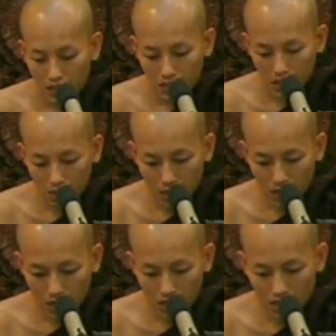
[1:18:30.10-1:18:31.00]

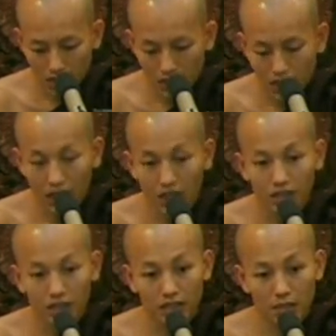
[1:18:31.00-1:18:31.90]
Samasati, and
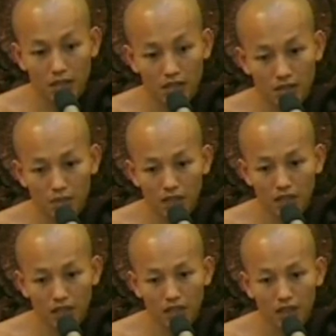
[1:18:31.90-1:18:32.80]

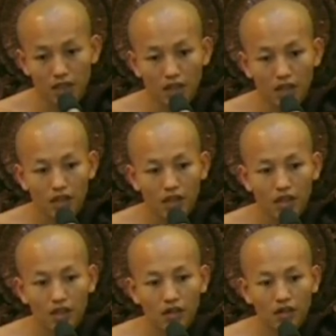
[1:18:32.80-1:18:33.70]
Samasamadhi.
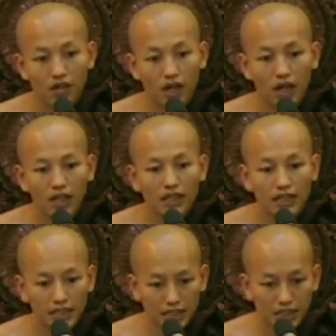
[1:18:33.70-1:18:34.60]
All are
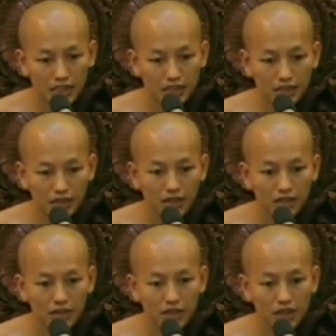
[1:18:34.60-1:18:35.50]
eight, no?
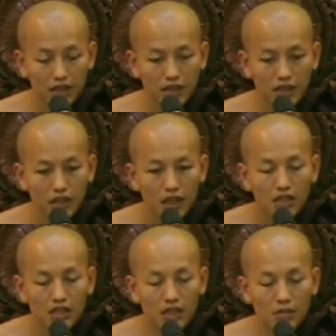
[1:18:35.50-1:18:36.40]
All are eight.
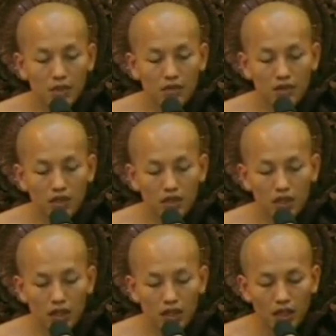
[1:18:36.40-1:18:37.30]

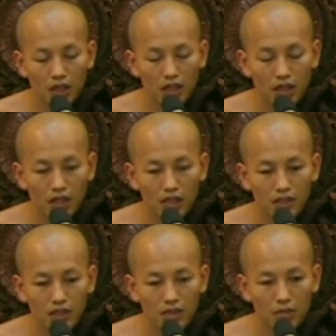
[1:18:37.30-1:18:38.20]
Samavacha and
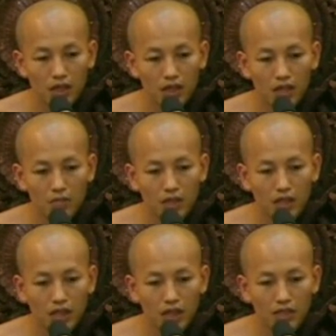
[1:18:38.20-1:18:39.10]

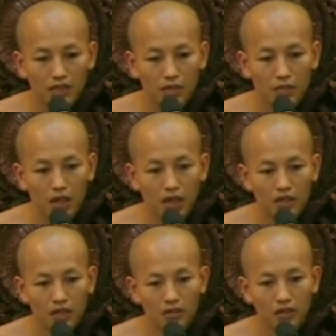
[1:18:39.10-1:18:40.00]
Samagamanda,
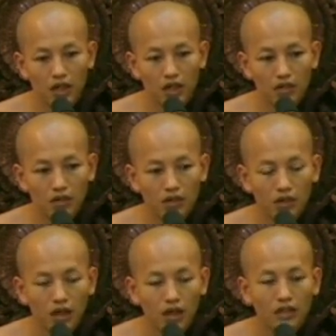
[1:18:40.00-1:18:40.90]
Samajiva are
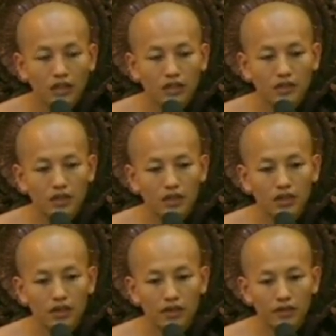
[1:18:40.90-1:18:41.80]
called the training
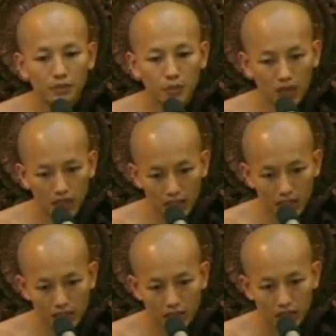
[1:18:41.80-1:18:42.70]
of
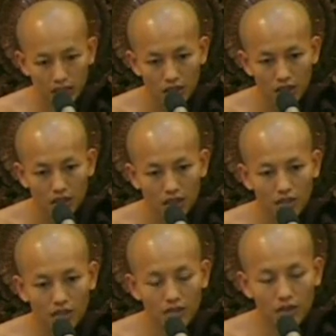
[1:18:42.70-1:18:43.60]
morality.
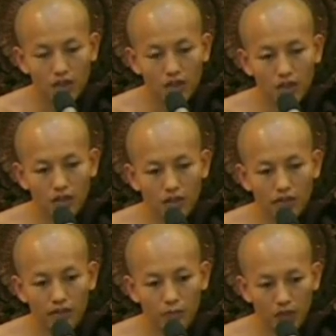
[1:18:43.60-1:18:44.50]
The training
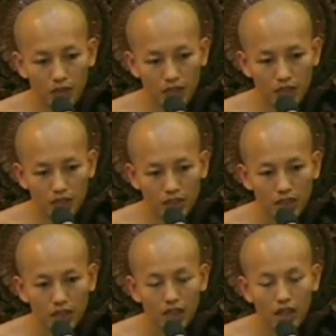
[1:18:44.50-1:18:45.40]
of morality.
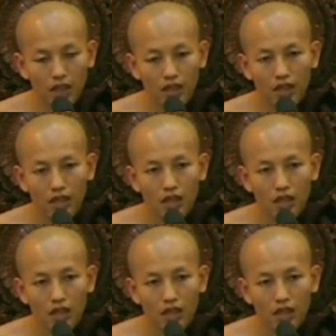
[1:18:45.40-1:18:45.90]
Samavayama,